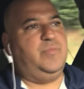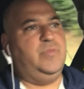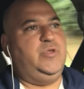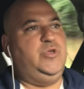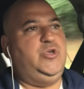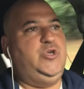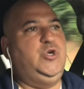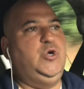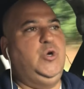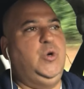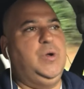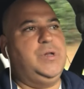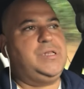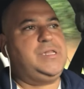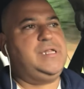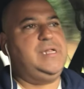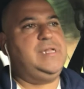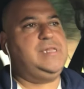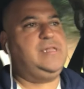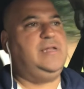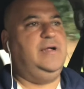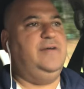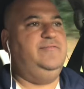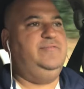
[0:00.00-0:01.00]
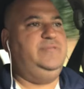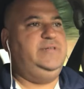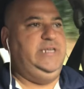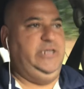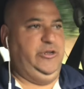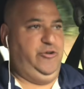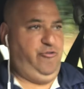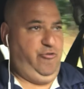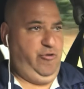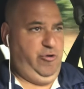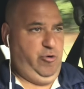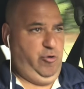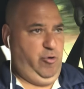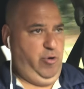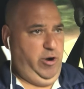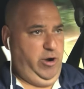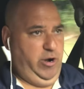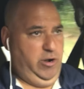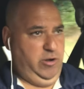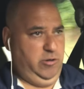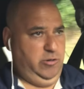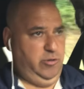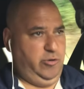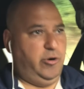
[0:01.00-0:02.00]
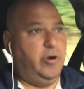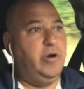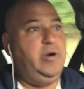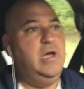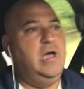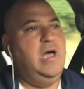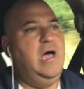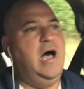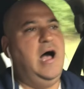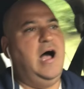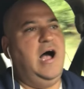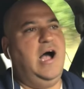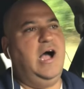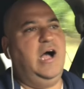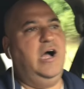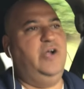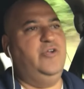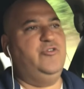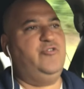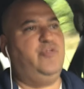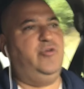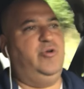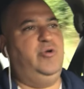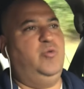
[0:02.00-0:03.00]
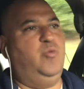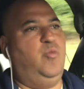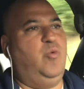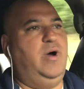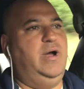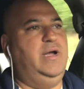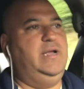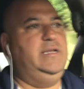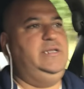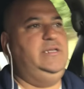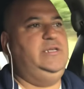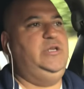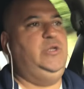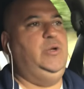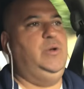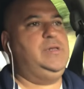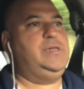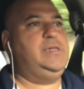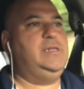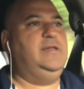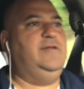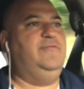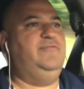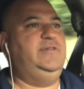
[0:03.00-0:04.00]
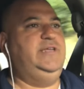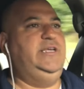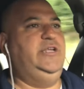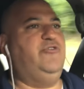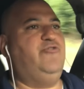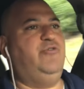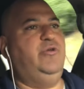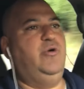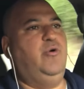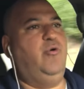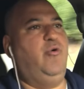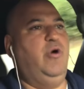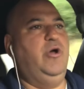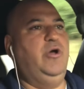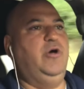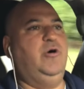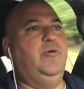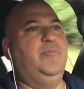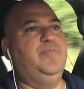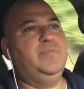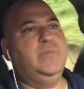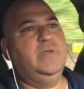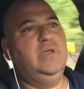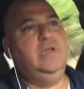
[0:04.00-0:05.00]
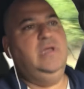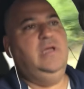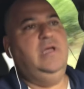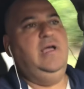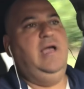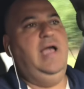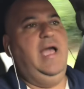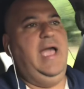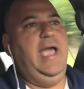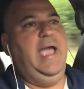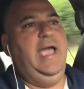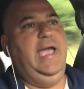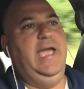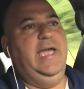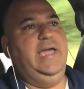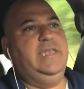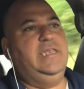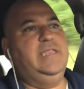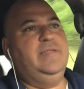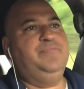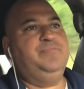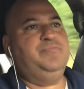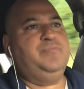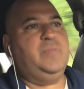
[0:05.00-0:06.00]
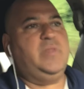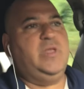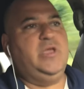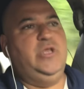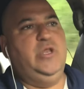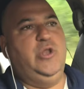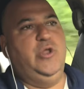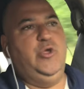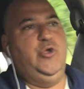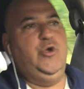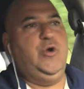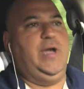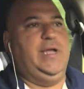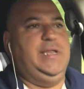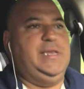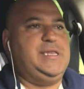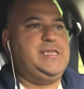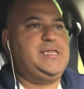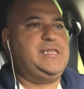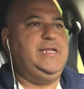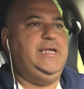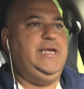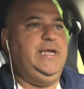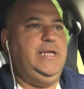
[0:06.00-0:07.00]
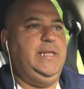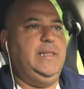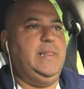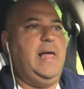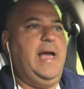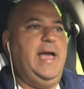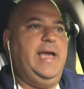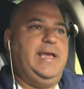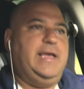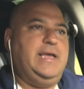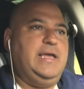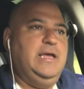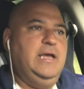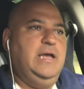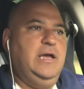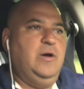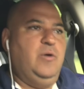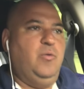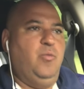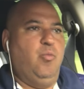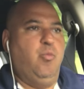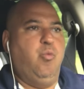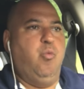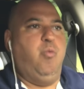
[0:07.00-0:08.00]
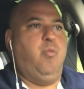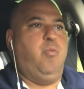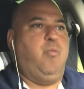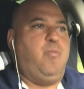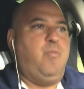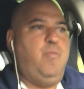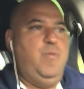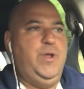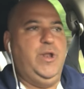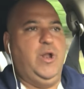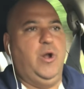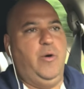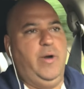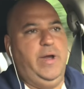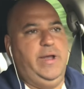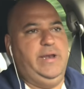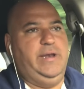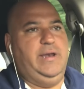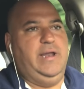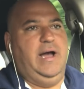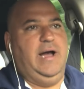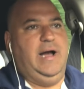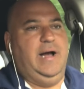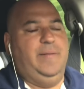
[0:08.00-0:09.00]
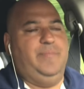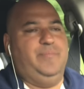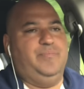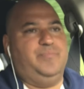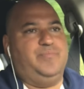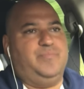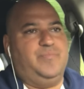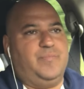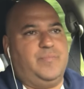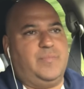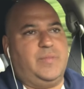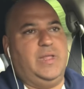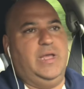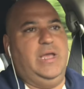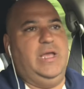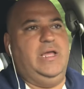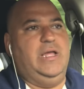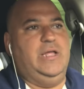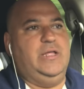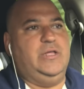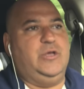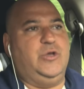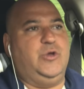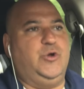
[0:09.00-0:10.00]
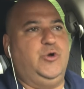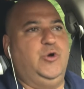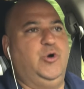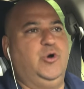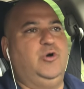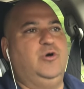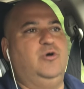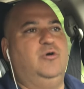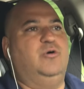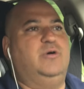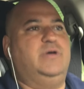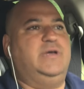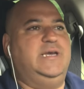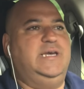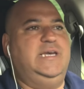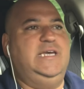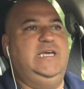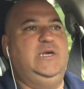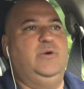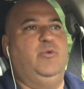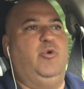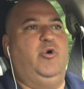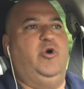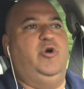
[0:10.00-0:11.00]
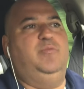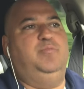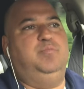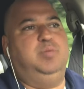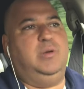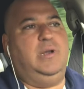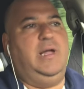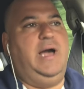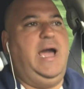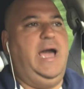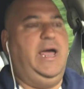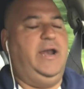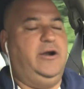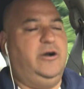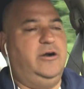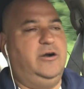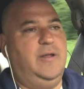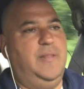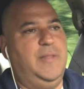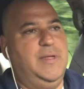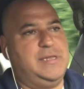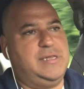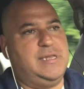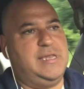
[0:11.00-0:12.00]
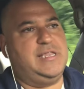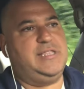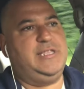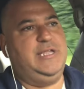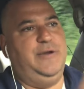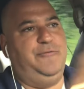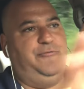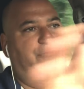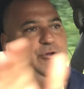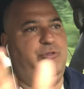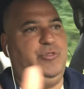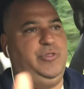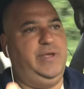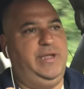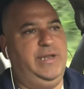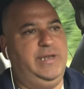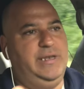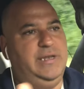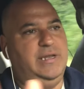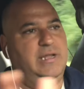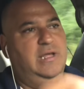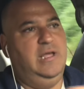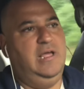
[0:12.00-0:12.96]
uses of tea tree oil or 101 uses of tea tree oil. And you can see like in Google Keyword Planner, and this is different than